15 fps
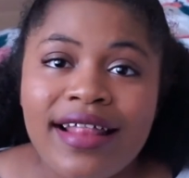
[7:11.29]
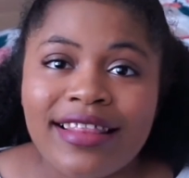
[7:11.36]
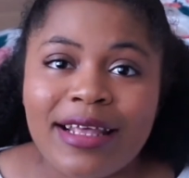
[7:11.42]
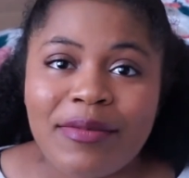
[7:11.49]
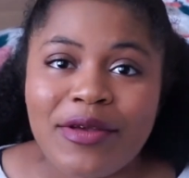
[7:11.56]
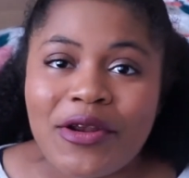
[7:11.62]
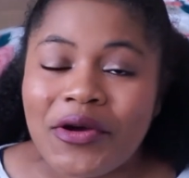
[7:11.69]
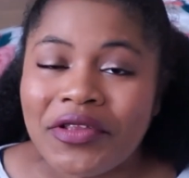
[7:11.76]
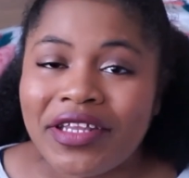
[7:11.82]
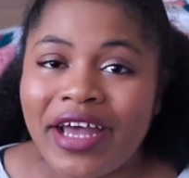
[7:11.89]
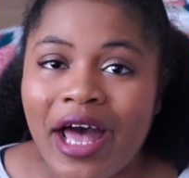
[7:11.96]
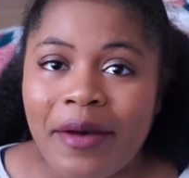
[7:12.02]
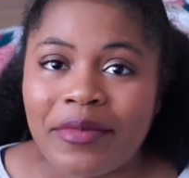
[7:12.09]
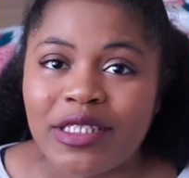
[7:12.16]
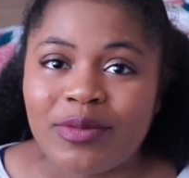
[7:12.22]
Let me know in the
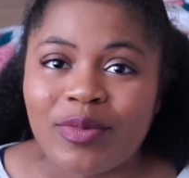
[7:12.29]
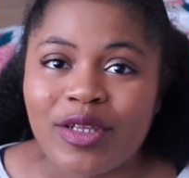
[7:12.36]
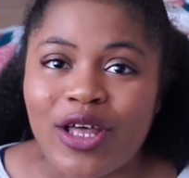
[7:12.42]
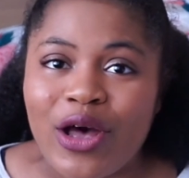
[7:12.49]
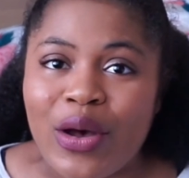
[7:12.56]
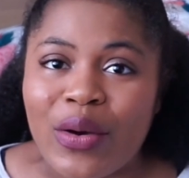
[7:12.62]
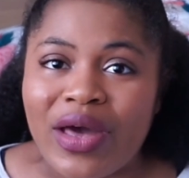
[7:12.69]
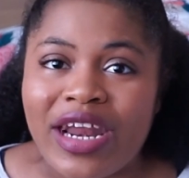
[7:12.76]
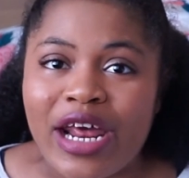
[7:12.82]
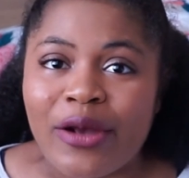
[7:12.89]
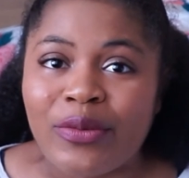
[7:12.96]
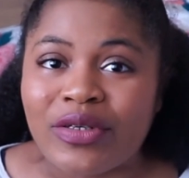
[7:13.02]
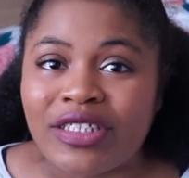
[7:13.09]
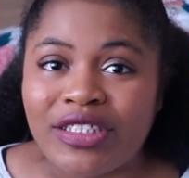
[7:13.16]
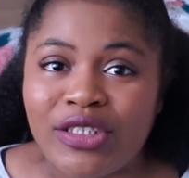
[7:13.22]
comments below, and I
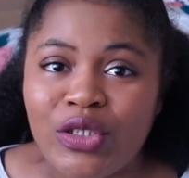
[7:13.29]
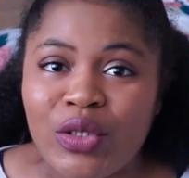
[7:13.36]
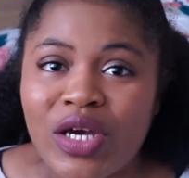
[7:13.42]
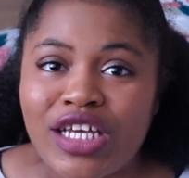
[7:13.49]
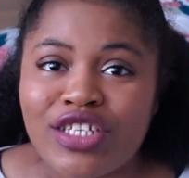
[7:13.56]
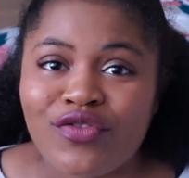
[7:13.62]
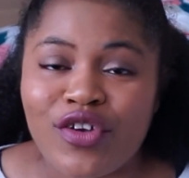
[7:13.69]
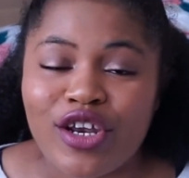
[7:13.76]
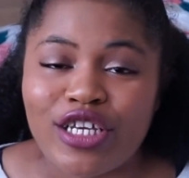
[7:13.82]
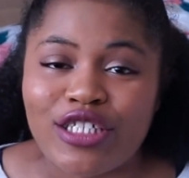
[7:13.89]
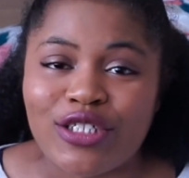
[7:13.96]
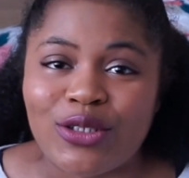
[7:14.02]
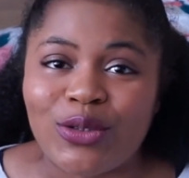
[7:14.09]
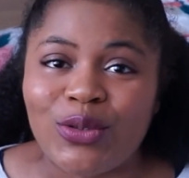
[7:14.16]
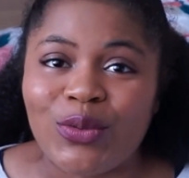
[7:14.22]
will see you guys very
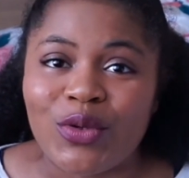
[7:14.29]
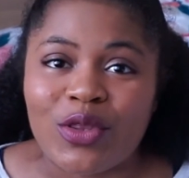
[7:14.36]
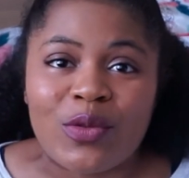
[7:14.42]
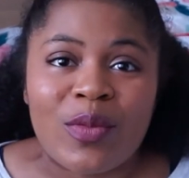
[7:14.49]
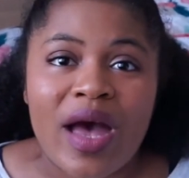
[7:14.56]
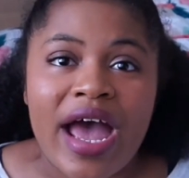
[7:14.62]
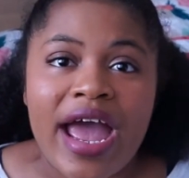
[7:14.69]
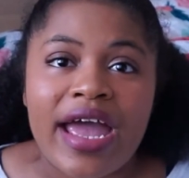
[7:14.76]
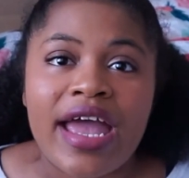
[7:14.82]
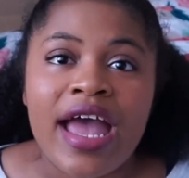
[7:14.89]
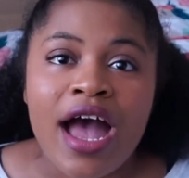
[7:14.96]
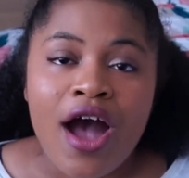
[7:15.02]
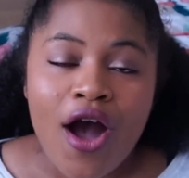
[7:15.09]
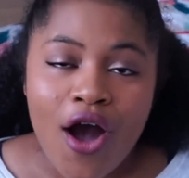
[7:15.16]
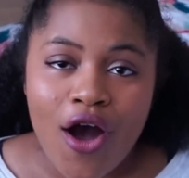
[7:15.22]
soon with my
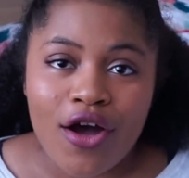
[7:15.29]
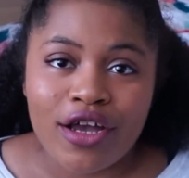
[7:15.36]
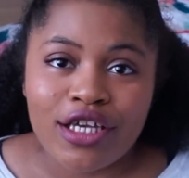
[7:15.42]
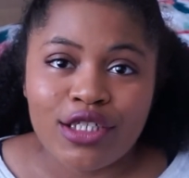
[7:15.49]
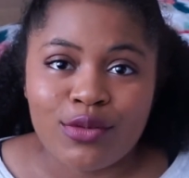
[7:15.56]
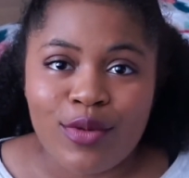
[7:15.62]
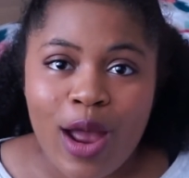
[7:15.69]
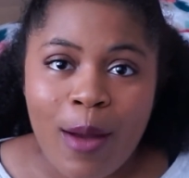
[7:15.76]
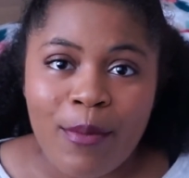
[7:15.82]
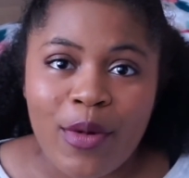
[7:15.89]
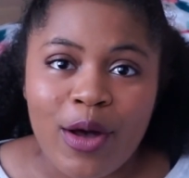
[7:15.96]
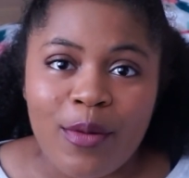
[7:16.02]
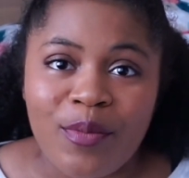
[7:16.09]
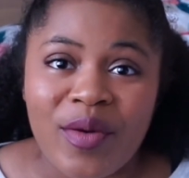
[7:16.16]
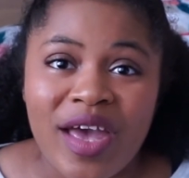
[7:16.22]
August
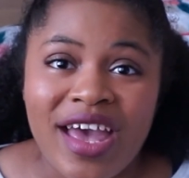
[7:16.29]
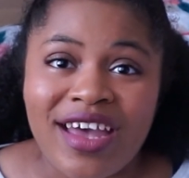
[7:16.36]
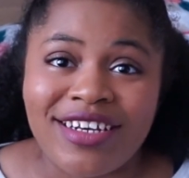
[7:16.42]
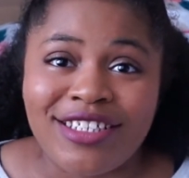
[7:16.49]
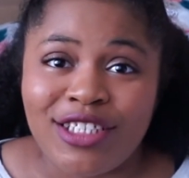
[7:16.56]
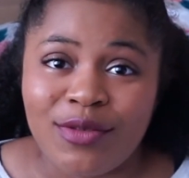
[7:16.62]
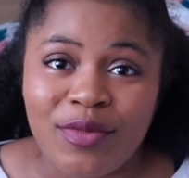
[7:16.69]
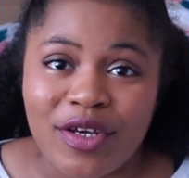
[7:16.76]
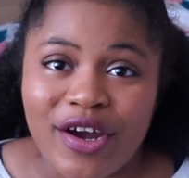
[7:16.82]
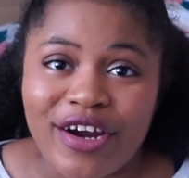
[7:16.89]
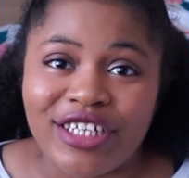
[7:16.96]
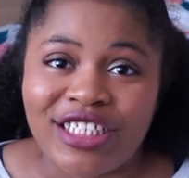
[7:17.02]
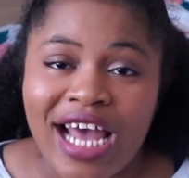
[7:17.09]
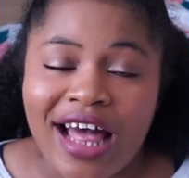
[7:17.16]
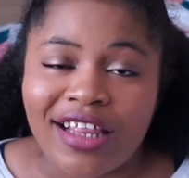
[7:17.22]
wrap-up and
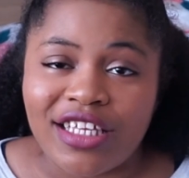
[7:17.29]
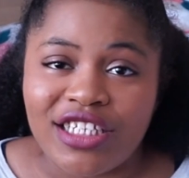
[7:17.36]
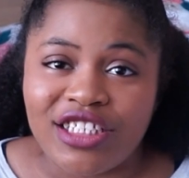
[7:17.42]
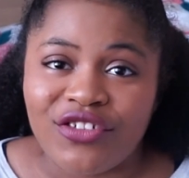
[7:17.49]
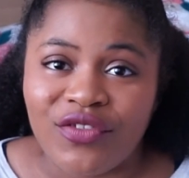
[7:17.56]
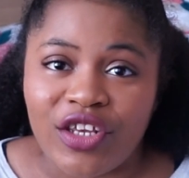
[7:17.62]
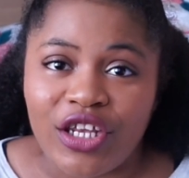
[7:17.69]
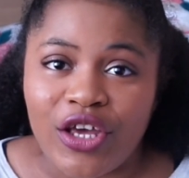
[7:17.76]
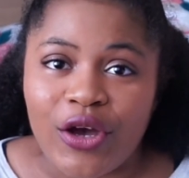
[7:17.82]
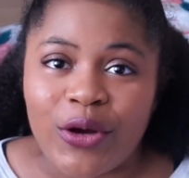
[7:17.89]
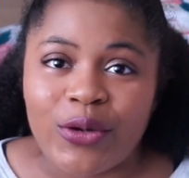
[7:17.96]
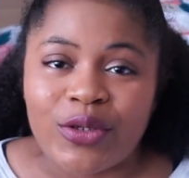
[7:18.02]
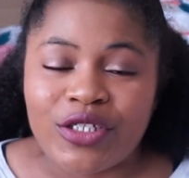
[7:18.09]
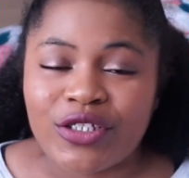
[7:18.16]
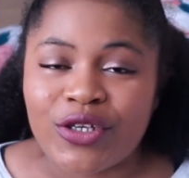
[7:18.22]
TBR challenge
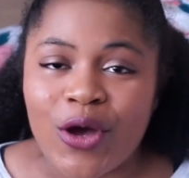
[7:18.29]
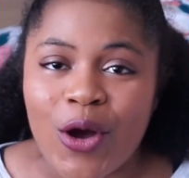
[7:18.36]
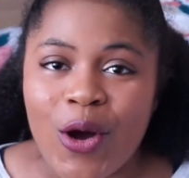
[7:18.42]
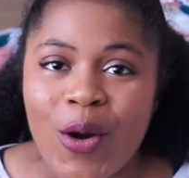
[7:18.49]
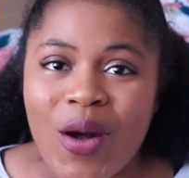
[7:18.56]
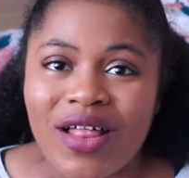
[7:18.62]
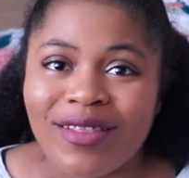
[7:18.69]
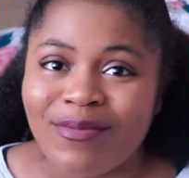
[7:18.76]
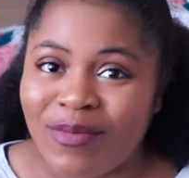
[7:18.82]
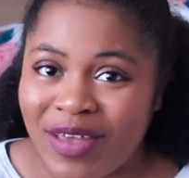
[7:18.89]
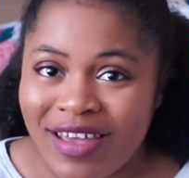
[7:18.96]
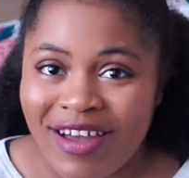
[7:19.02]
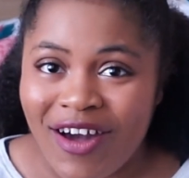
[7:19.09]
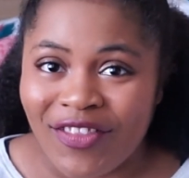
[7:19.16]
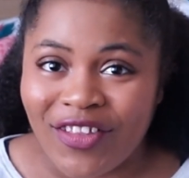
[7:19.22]
video, so
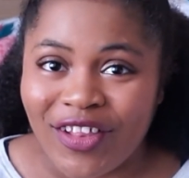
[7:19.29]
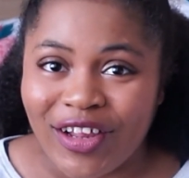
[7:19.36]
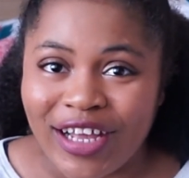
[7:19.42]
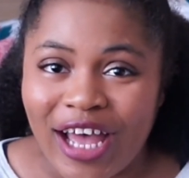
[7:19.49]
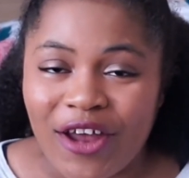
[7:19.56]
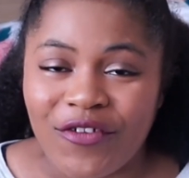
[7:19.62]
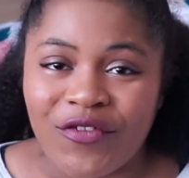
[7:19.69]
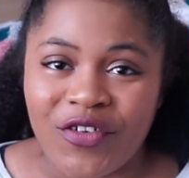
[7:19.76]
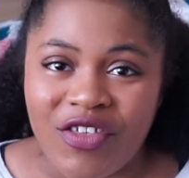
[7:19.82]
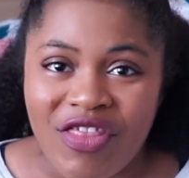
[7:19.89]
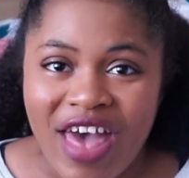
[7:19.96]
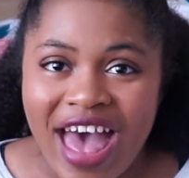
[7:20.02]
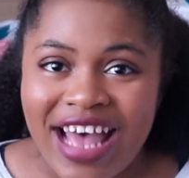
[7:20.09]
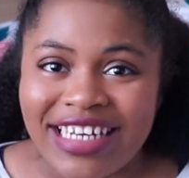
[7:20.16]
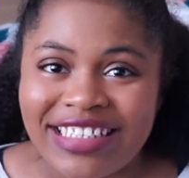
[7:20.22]
be on the lookout for
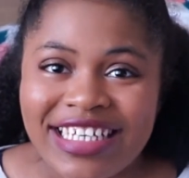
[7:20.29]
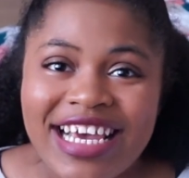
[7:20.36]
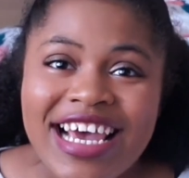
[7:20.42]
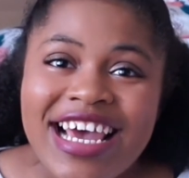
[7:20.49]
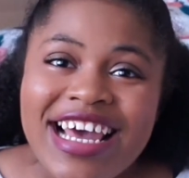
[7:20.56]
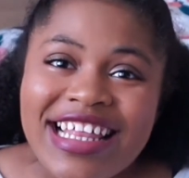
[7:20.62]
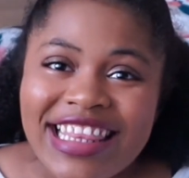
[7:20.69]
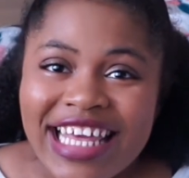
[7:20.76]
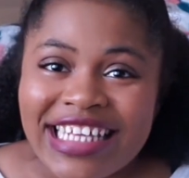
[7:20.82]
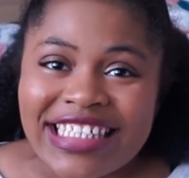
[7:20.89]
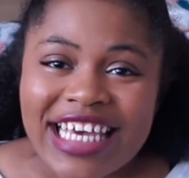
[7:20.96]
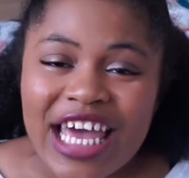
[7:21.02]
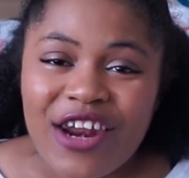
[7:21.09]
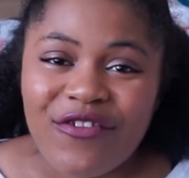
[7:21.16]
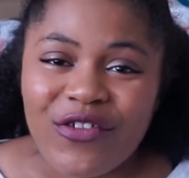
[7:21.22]
that. Thanks
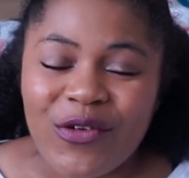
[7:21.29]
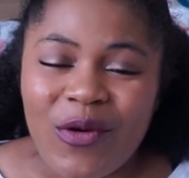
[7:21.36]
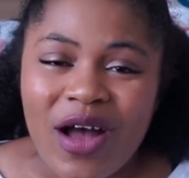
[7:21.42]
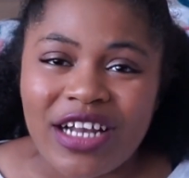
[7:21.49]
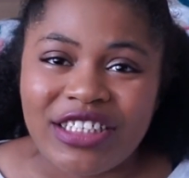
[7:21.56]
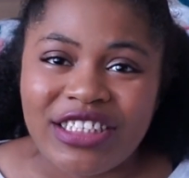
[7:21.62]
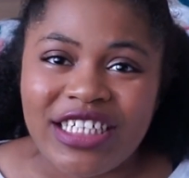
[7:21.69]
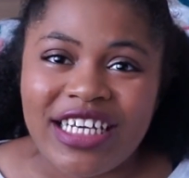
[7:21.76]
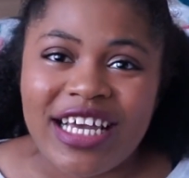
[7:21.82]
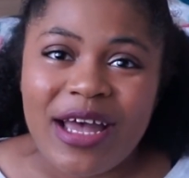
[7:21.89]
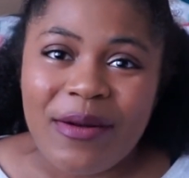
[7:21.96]
again for watching.